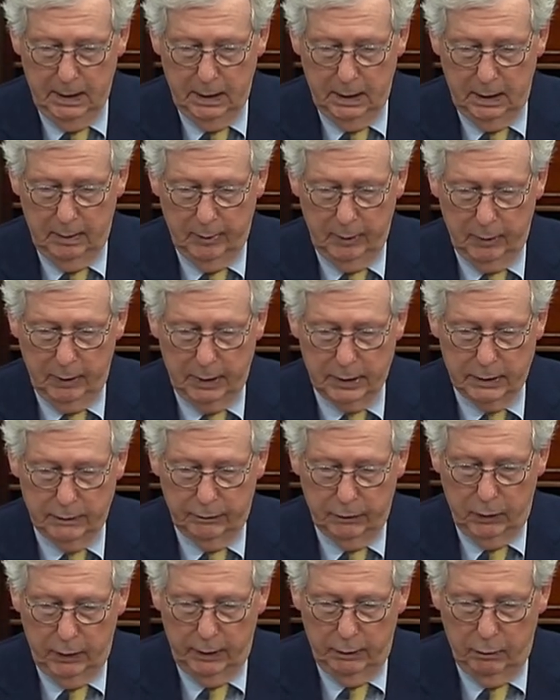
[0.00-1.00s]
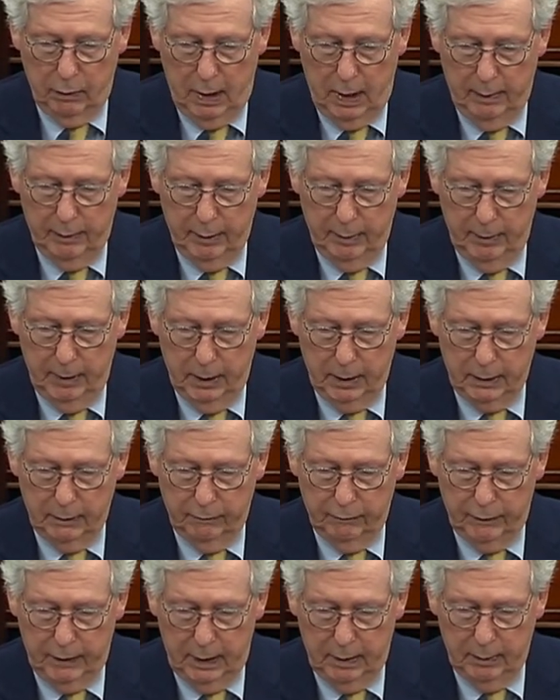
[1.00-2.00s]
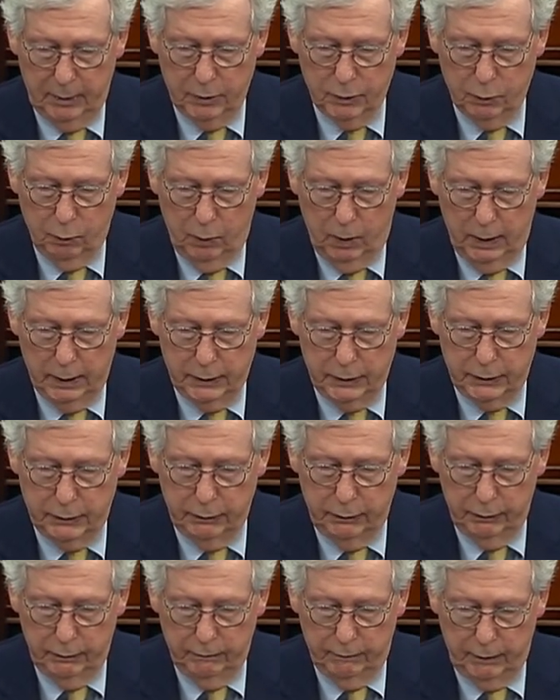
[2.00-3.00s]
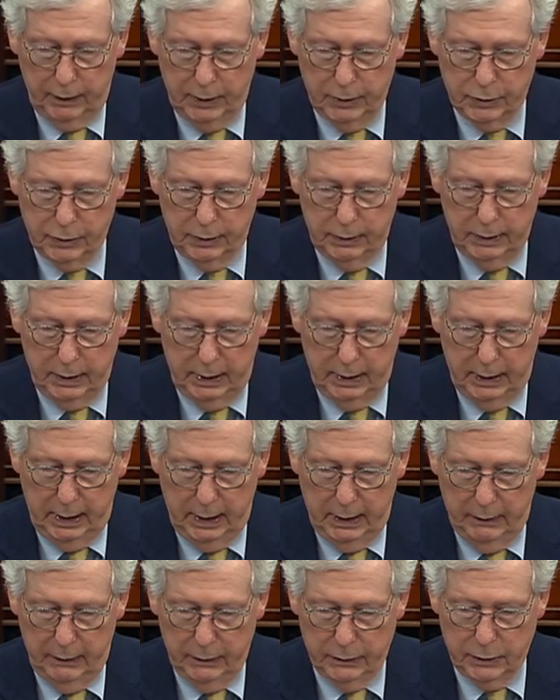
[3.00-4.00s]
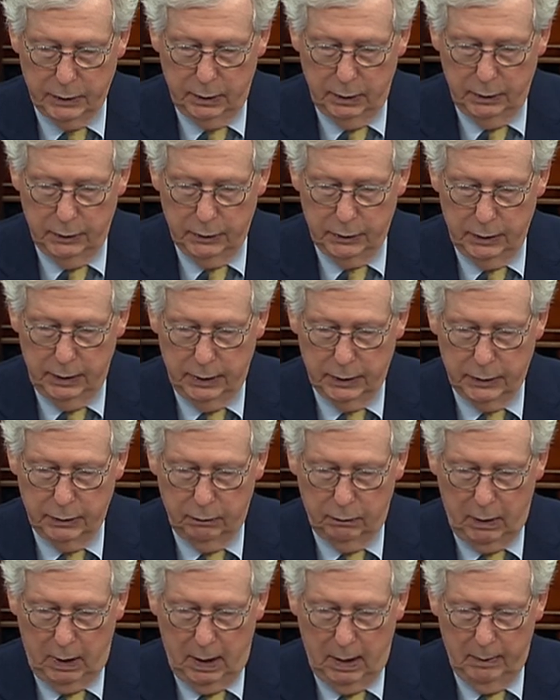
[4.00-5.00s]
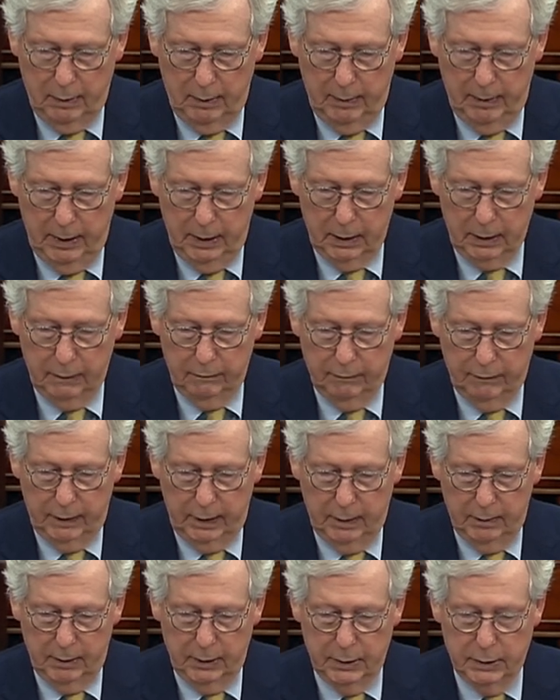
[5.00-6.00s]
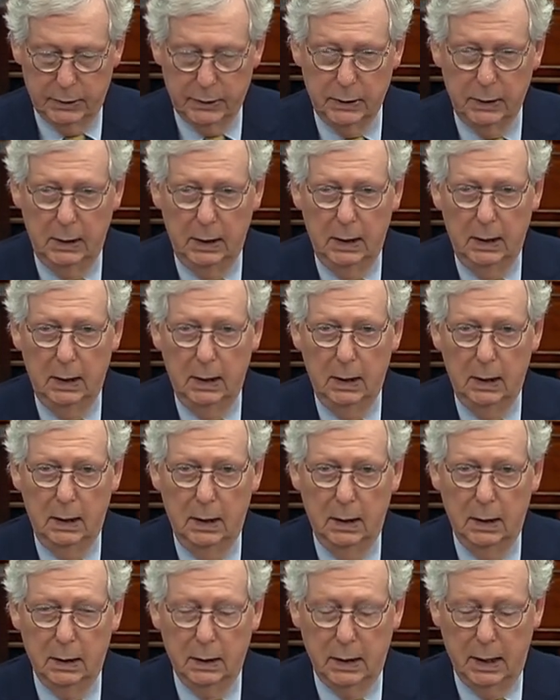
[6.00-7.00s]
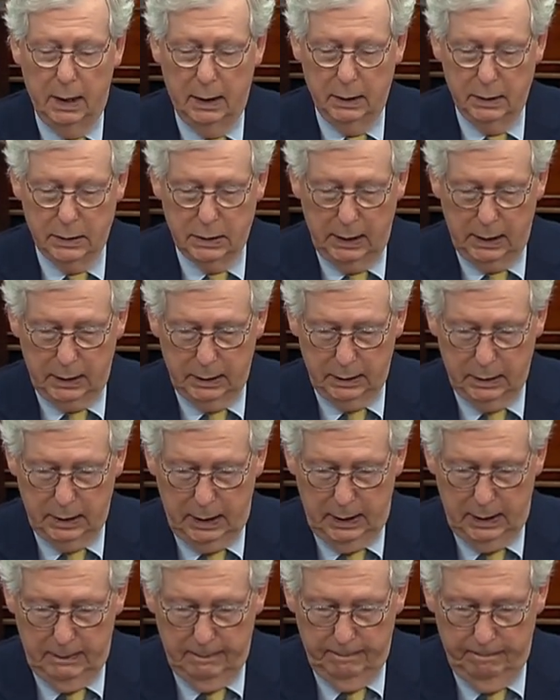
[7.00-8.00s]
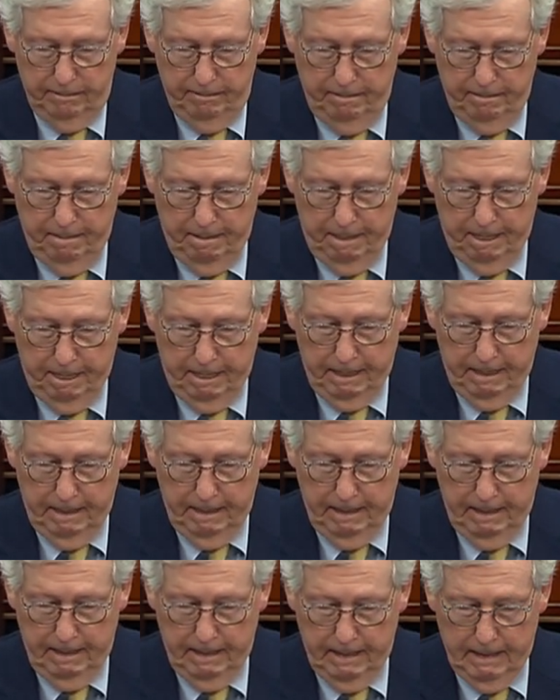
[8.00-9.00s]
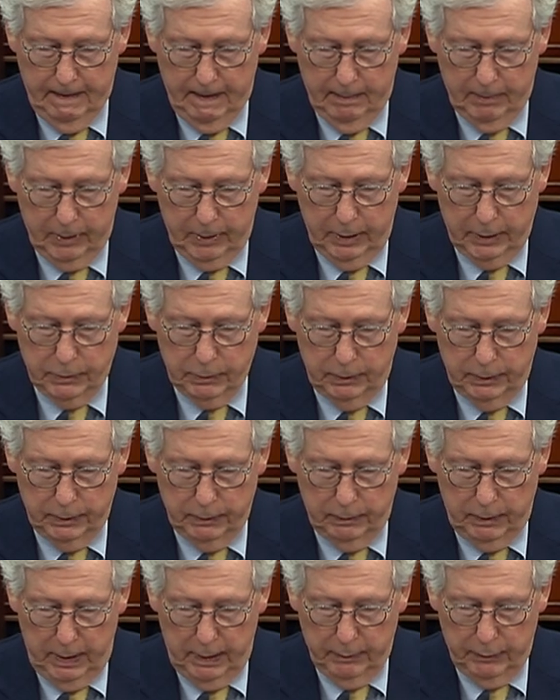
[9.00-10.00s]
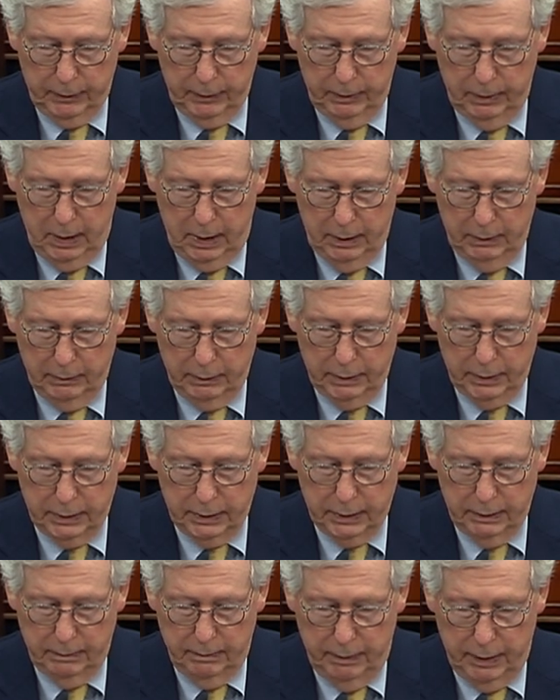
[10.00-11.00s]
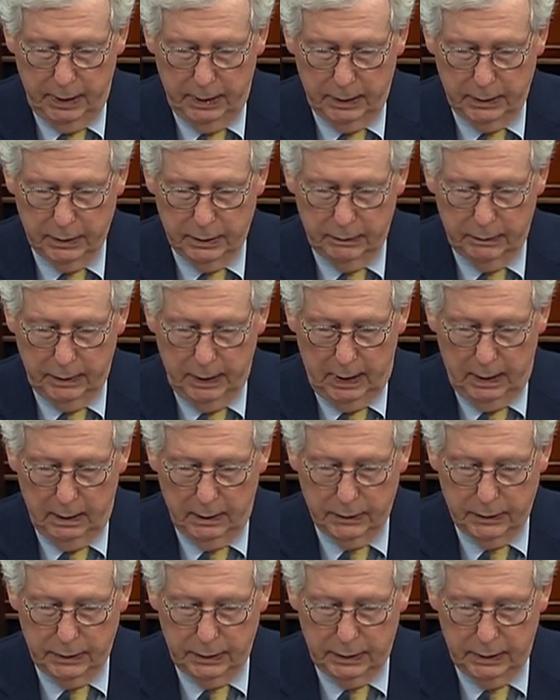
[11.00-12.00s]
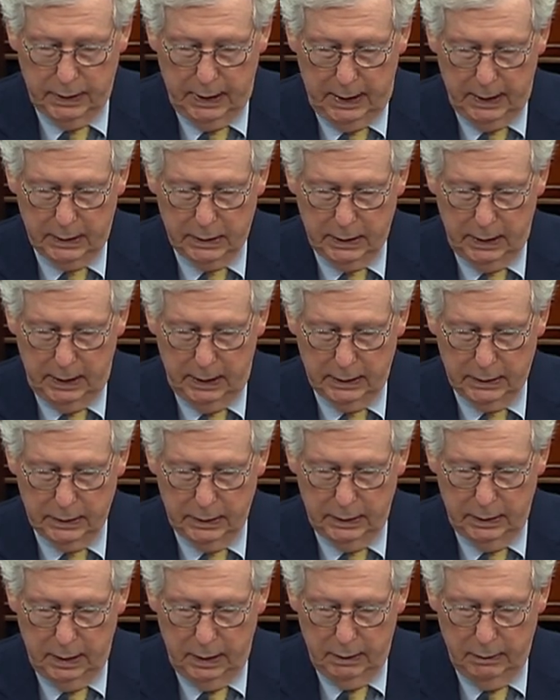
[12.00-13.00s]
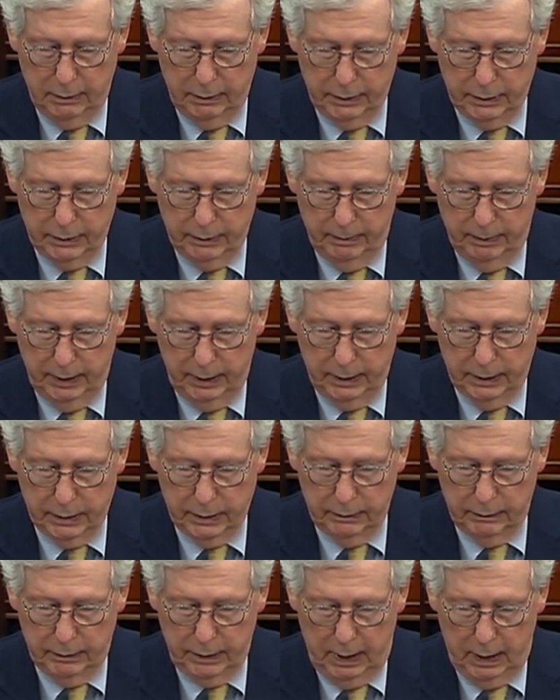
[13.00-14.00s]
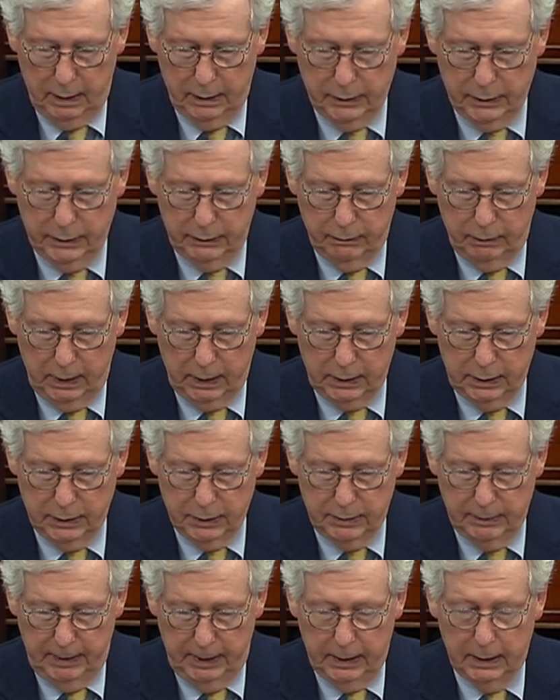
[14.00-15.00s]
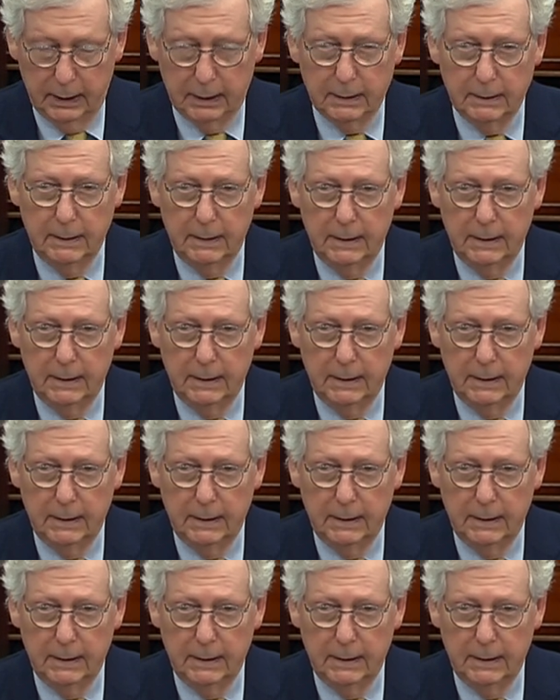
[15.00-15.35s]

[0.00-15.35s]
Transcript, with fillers: Democrats have already robbed American families once through inflation, and now their solution is to rob American families yet a second time. Democrats want to run through hundreds of billions of dollars in tax hikes and hundreds of billions of dollars in reckless spending.